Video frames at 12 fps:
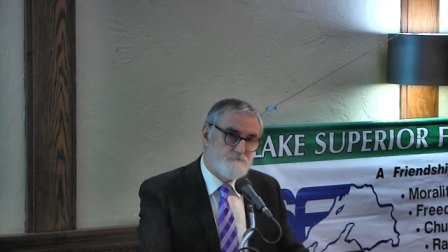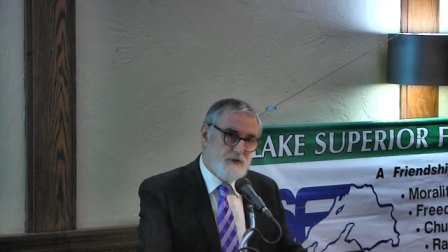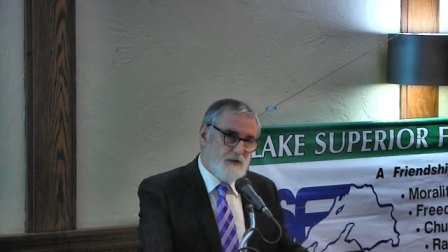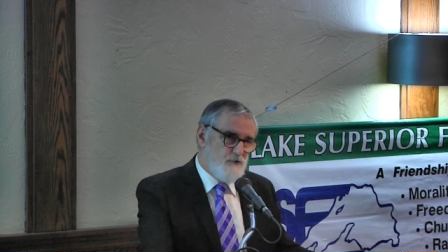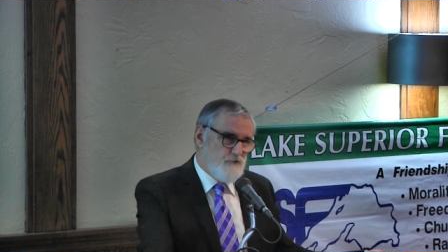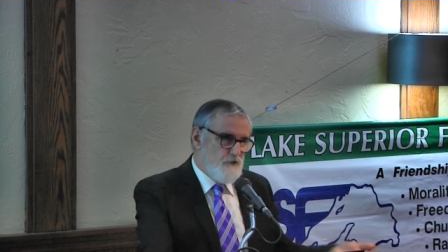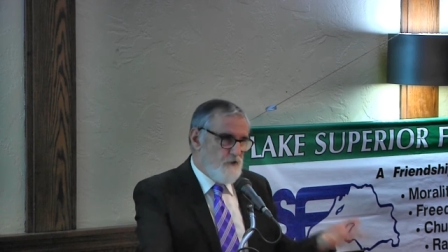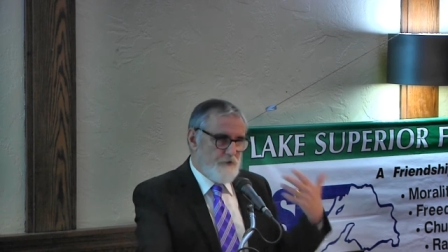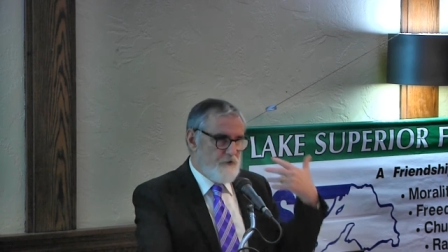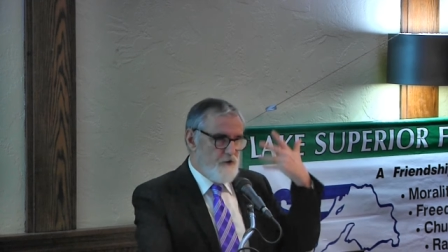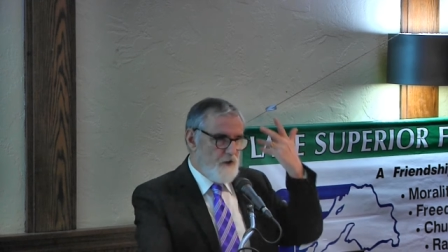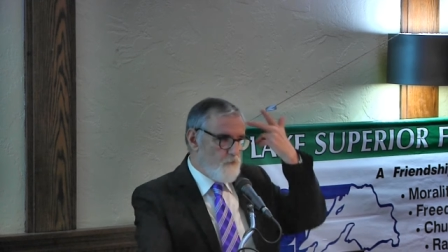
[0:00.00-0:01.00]
Because, you know,
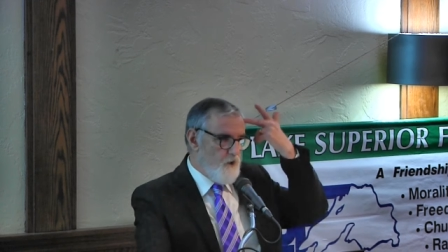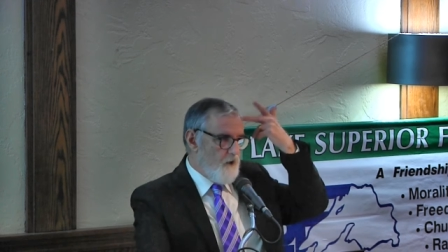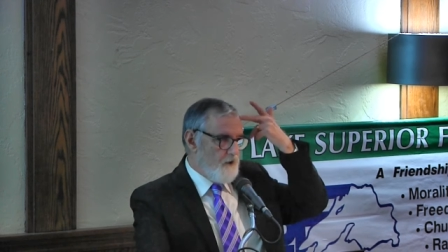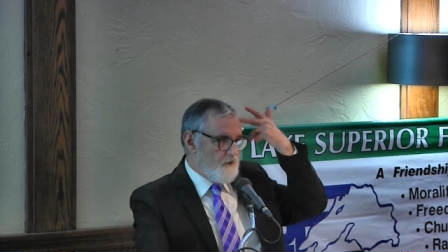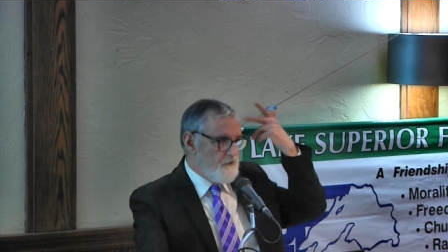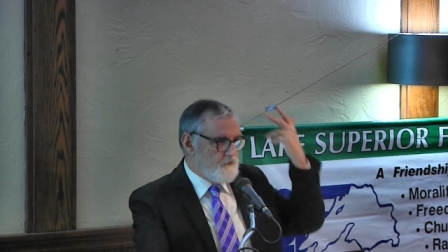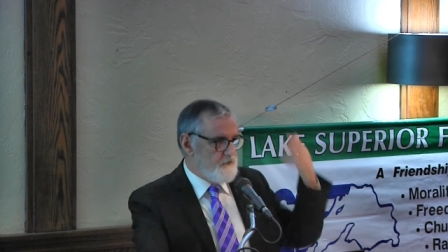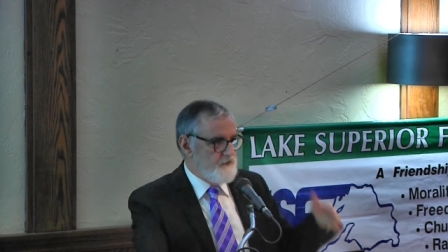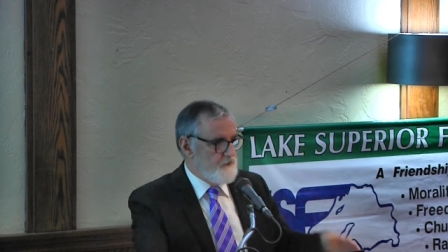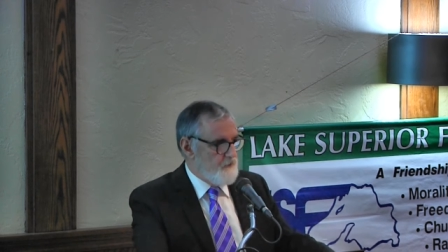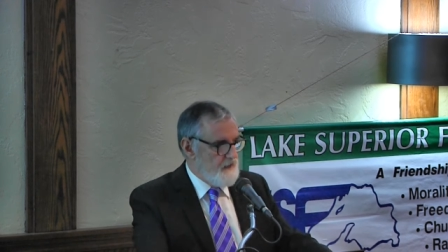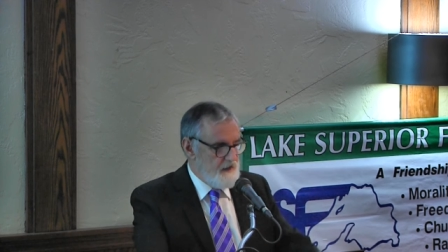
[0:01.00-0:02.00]
they're not wrong in
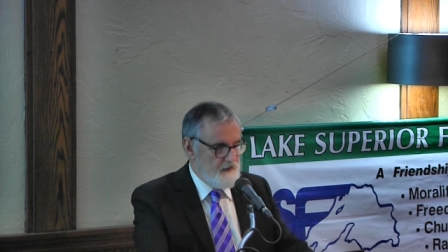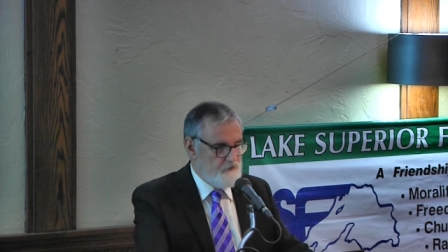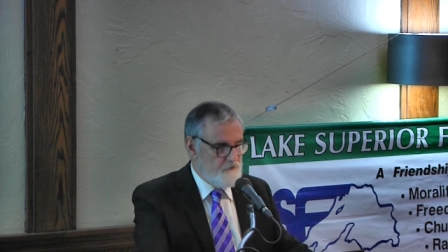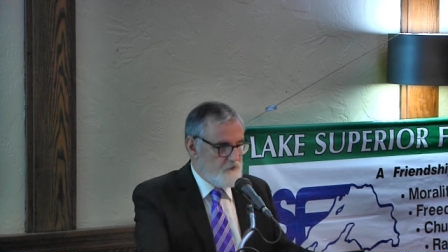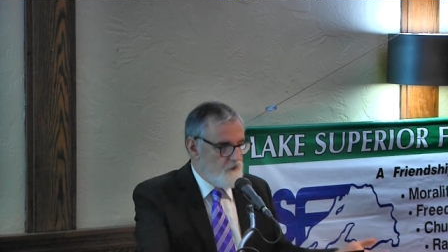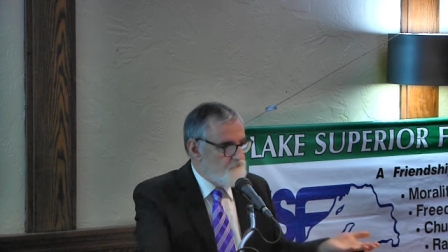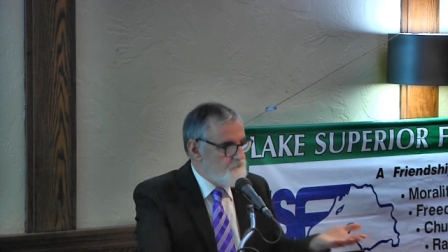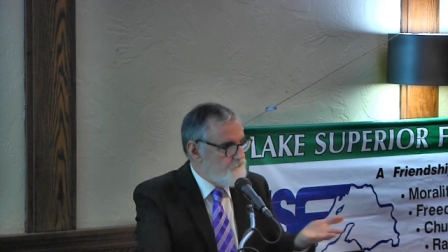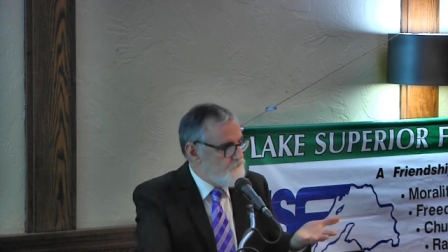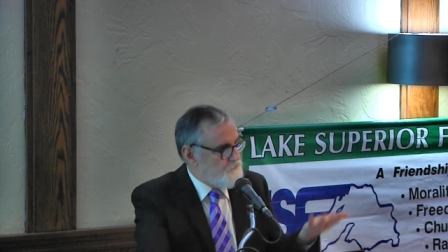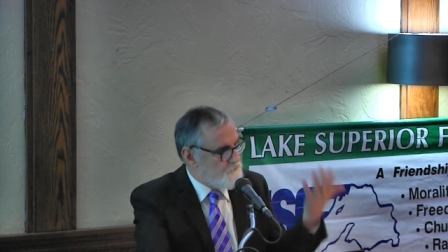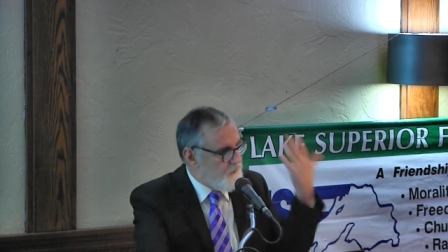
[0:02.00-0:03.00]
their head, they're obviously